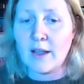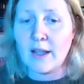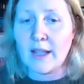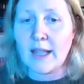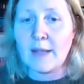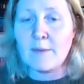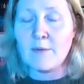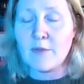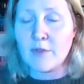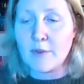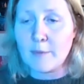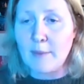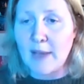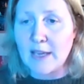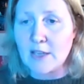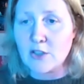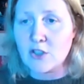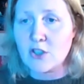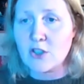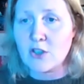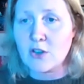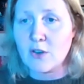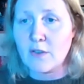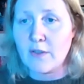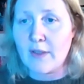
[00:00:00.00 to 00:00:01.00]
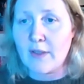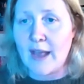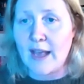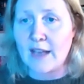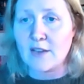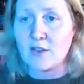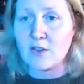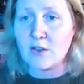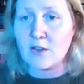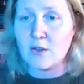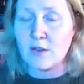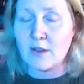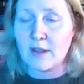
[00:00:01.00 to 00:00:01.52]
information on
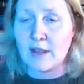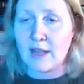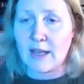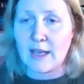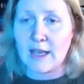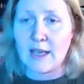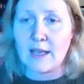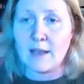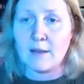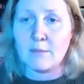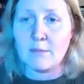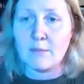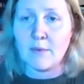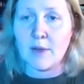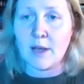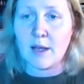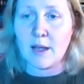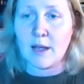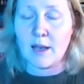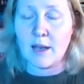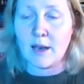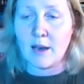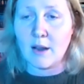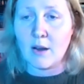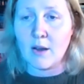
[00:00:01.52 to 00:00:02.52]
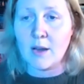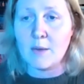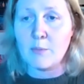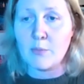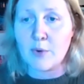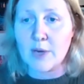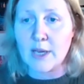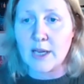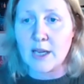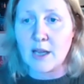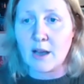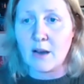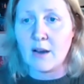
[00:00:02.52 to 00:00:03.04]
that on the
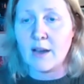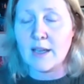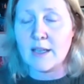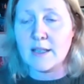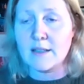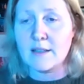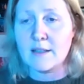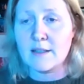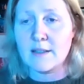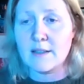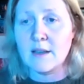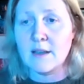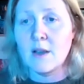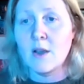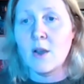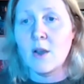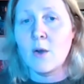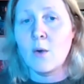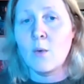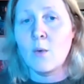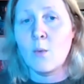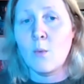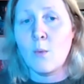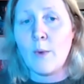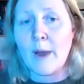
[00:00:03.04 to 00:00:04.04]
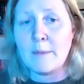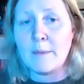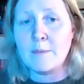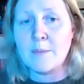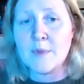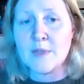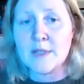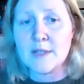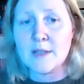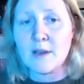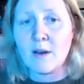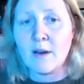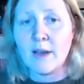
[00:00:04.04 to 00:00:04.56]
library guides
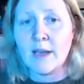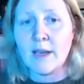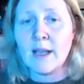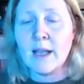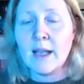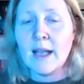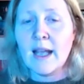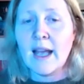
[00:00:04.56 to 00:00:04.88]
website,